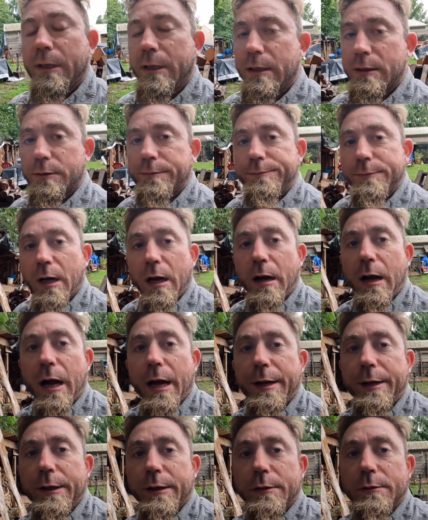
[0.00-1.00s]
is not
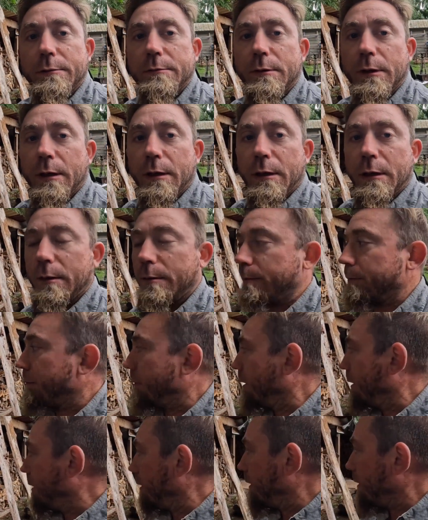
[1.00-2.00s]
ideal.
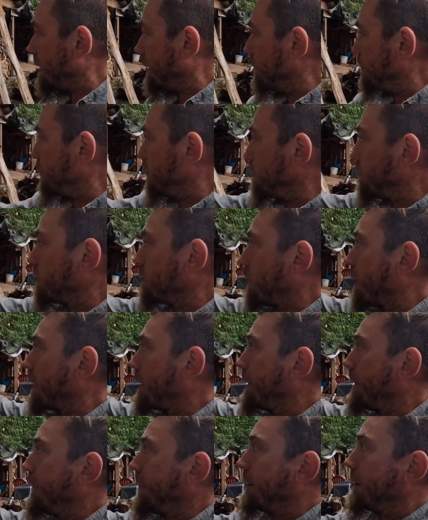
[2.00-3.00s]
It pools
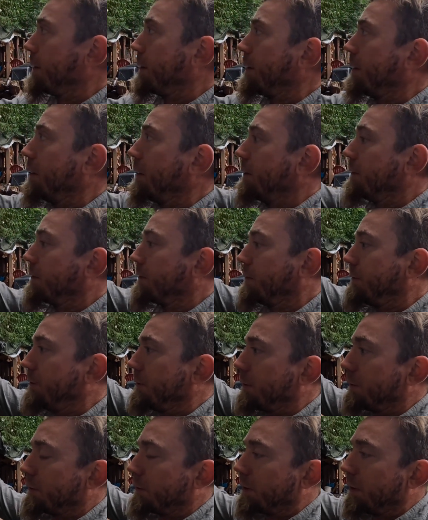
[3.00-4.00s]
water here. It's
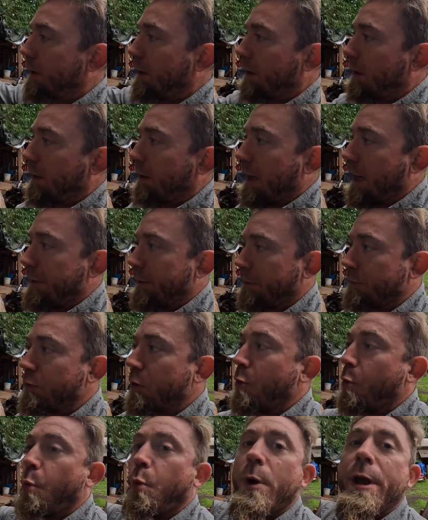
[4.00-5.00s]
just, and there's
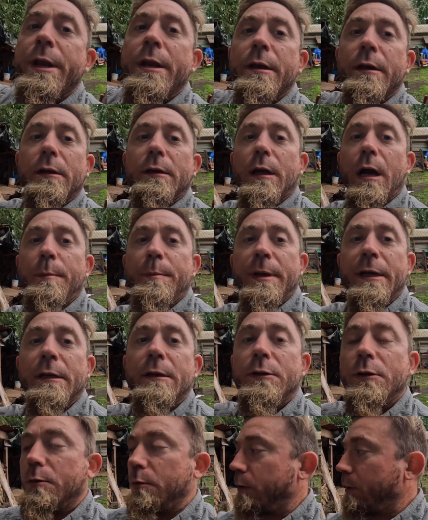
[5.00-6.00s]
no wind
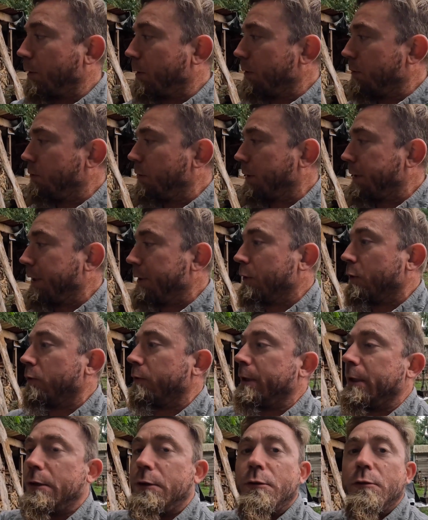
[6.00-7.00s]
coming to
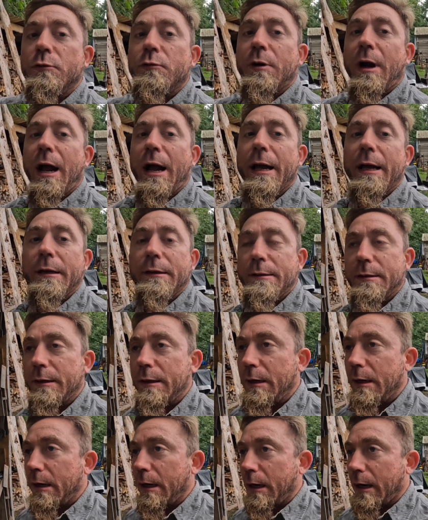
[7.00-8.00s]
continually to dry it.
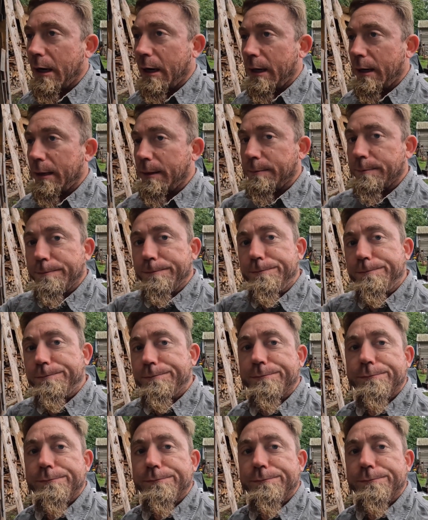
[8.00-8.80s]
And